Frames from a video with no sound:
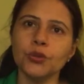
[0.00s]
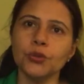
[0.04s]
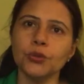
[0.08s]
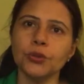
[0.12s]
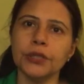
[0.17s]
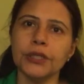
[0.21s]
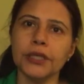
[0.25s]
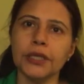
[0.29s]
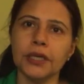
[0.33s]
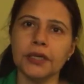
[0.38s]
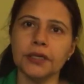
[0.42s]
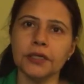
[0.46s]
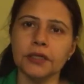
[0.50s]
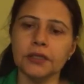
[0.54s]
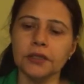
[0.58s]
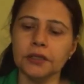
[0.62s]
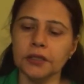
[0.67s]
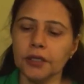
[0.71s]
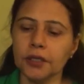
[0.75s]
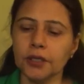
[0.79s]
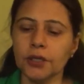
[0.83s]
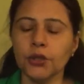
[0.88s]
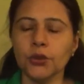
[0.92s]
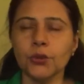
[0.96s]
to the
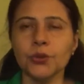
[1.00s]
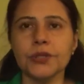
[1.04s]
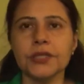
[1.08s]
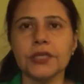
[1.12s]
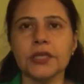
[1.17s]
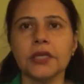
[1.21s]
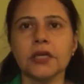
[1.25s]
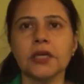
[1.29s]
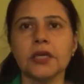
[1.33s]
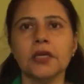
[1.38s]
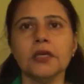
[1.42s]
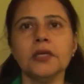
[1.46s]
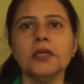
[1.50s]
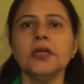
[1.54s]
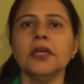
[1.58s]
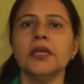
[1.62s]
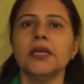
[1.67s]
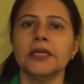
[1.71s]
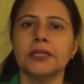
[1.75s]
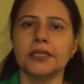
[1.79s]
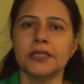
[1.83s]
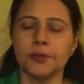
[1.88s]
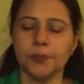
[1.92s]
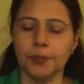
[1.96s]
other using
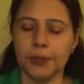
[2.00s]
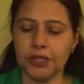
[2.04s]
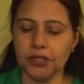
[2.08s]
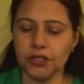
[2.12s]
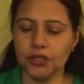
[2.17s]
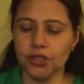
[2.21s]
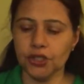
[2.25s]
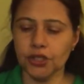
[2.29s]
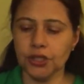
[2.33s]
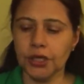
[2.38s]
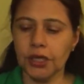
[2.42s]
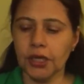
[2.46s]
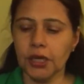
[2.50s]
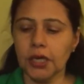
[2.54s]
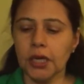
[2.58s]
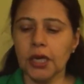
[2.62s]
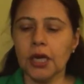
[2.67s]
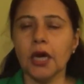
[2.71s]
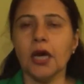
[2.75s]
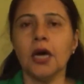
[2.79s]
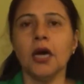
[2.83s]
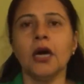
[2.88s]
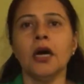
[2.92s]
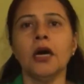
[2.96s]
a sponge.
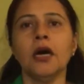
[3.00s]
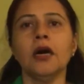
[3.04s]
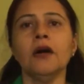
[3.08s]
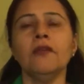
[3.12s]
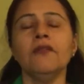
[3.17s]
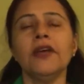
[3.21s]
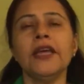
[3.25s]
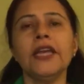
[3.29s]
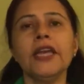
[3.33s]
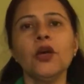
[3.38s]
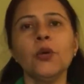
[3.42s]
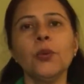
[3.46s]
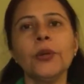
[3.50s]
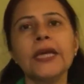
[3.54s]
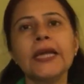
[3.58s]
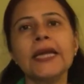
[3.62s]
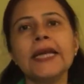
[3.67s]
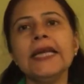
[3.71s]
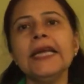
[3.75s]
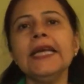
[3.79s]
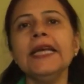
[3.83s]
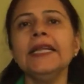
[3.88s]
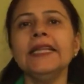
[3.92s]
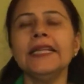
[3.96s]
Very
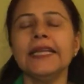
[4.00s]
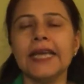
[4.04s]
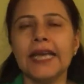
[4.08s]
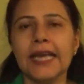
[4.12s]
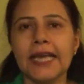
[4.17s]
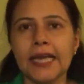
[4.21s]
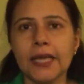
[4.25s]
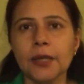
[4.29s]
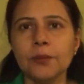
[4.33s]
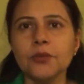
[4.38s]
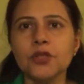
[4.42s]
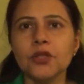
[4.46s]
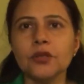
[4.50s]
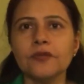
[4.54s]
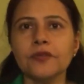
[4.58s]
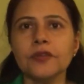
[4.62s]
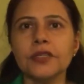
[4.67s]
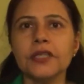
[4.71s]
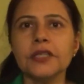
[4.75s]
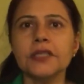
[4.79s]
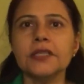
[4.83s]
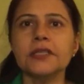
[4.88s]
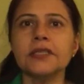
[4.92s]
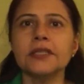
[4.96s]
quickly, the aims of
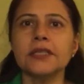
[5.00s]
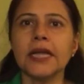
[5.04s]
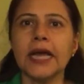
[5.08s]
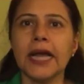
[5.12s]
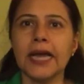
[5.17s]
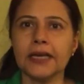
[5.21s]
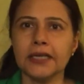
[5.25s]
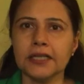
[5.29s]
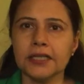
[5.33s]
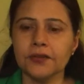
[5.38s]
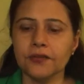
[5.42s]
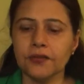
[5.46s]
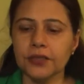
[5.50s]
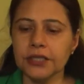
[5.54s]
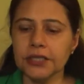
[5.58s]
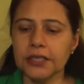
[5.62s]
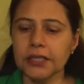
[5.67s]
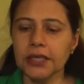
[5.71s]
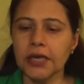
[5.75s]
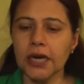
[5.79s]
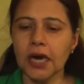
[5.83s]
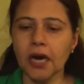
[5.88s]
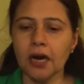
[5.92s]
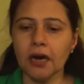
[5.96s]
this
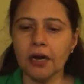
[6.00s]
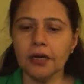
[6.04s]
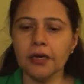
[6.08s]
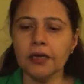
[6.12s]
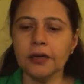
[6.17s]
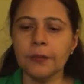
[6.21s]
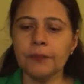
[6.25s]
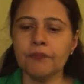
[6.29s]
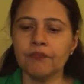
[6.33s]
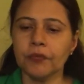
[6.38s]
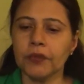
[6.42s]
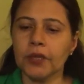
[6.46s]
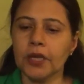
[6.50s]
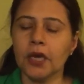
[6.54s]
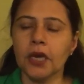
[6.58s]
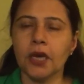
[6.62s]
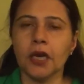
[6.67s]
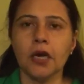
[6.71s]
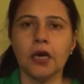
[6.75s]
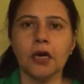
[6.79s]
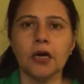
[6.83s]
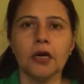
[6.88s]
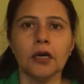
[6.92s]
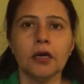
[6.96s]
activity are
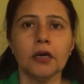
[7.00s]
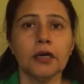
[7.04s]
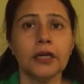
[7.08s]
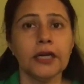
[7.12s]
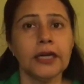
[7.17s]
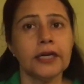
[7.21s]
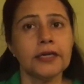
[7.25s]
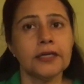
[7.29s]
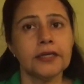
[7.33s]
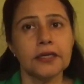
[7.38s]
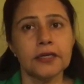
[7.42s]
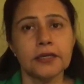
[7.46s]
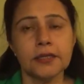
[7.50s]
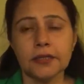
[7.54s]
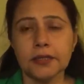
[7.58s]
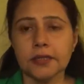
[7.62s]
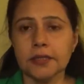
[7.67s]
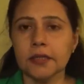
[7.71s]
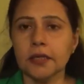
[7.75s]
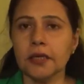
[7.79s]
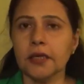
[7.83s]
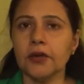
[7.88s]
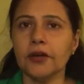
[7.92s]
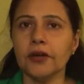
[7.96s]
it
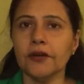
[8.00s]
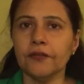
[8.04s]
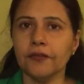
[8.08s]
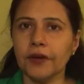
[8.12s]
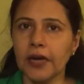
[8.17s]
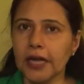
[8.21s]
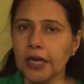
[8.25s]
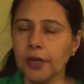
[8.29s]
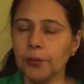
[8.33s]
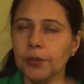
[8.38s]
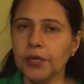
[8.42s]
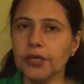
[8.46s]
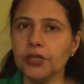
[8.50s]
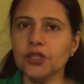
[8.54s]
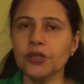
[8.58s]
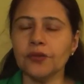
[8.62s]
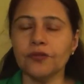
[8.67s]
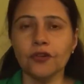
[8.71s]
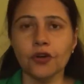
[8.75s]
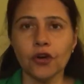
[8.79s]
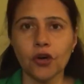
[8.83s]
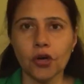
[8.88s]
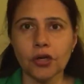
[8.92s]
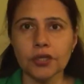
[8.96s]
is refinement
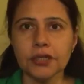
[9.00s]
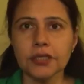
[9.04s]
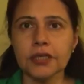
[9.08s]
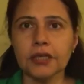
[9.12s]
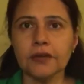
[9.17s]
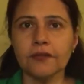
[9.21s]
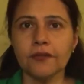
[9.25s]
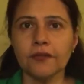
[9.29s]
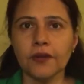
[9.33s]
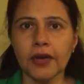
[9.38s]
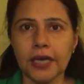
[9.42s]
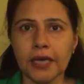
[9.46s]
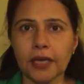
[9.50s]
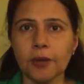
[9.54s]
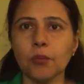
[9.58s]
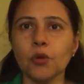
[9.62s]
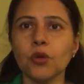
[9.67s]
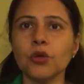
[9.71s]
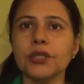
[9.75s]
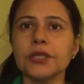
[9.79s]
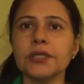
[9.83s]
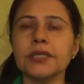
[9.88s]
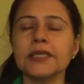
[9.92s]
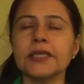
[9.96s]
of gross and fine
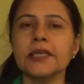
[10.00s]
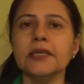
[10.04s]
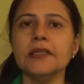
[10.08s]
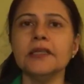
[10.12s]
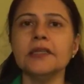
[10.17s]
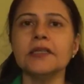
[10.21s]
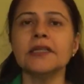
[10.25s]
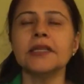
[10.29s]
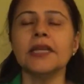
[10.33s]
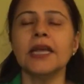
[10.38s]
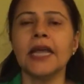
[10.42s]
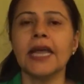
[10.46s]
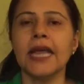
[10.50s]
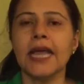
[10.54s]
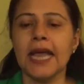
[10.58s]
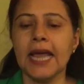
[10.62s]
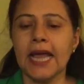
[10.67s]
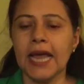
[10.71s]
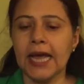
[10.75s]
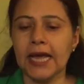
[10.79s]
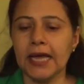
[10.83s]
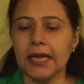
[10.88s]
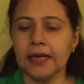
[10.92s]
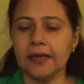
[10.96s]
motor skills
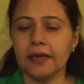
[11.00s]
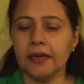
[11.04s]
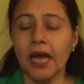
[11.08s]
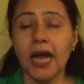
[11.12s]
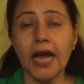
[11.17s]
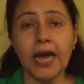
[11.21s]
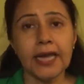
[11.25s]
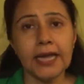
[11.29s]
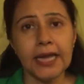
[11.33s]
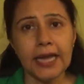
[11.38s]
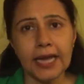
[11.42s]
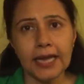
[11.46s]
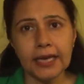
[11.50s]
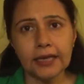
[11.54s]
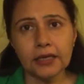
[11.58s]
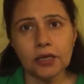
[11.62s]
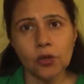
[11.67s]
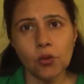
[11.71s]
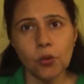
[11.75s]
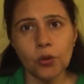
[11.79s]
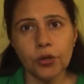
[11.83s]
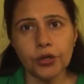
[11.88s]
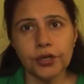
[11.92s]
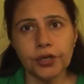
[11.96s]
and
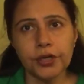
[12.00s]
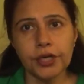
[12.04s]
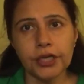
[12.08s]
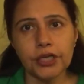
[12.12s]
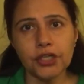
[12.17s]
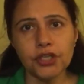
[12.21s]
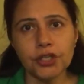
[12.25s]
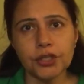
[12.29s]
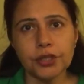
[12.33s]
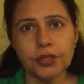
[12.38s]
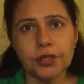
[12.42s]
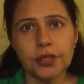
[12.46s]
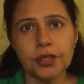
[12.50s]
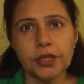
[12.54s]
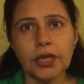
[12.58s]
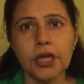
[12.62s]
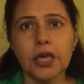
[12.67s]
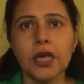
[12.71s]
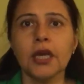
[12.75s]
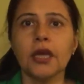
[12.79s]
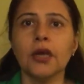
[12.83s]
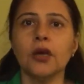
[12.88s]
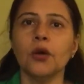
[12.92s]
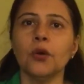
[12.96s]
eye-hand
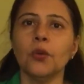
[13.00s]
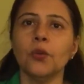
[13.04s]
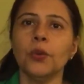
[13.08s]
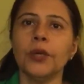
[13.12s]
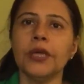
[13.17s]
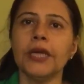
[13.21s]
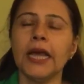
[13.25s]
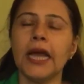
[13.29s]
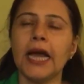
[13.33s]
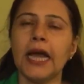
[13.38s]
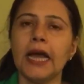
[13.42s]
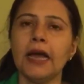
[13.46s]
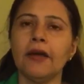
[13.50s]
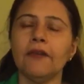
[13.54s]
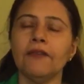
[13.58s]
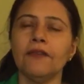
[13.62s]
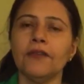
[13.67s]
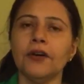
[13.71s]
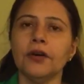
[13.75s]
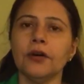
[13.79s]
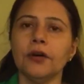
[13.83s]
coordination. We have